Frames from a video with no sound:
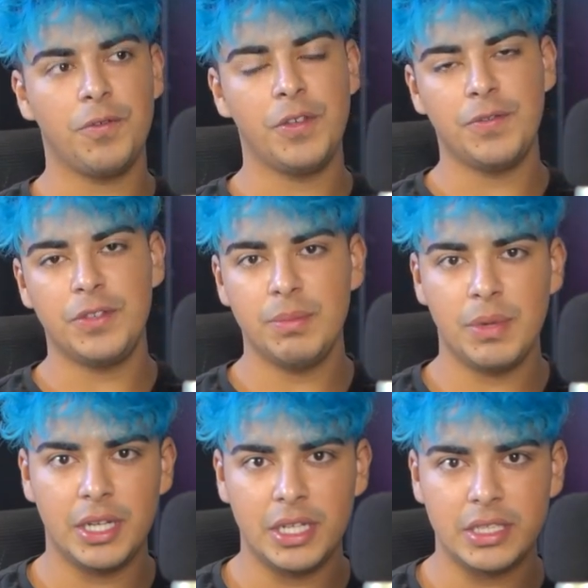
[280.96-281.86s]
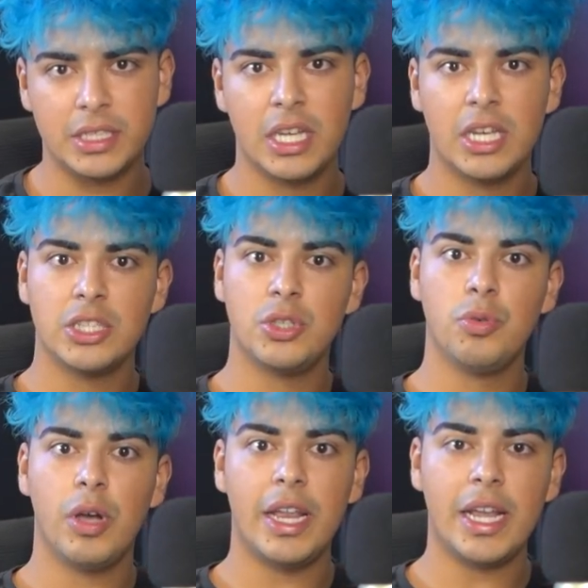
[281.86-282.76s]
50 minutes
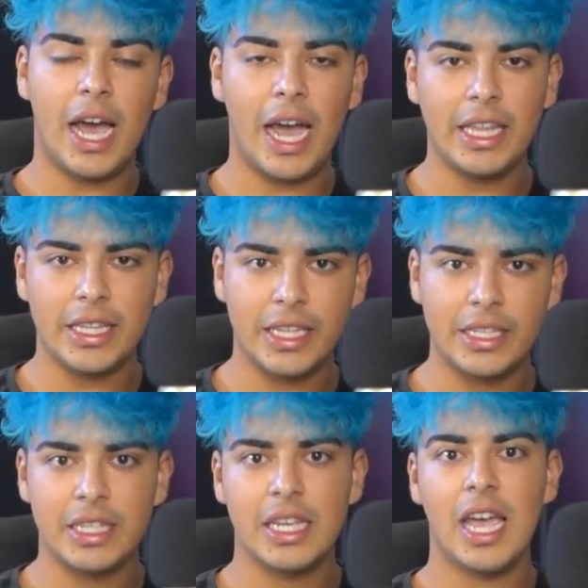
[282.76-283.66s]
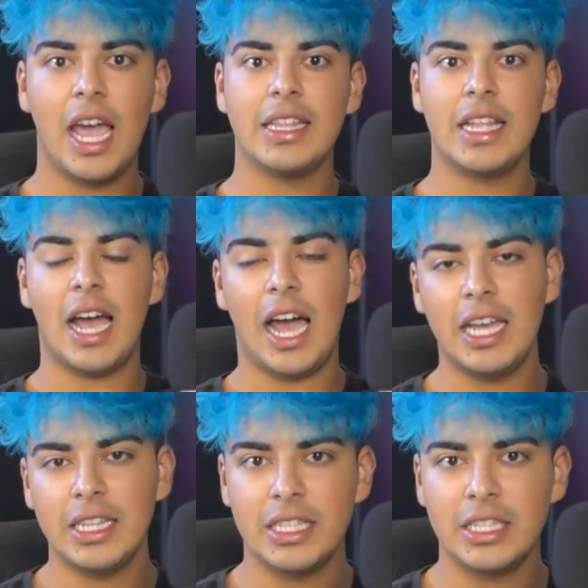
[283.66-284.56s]
to an island, and the
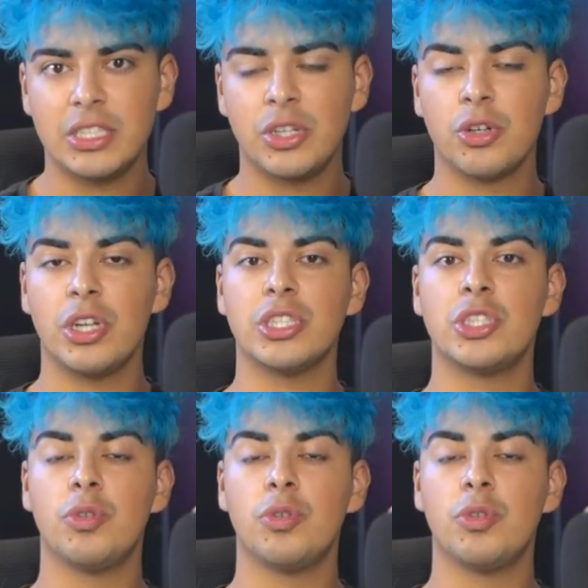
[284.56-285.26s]
island took us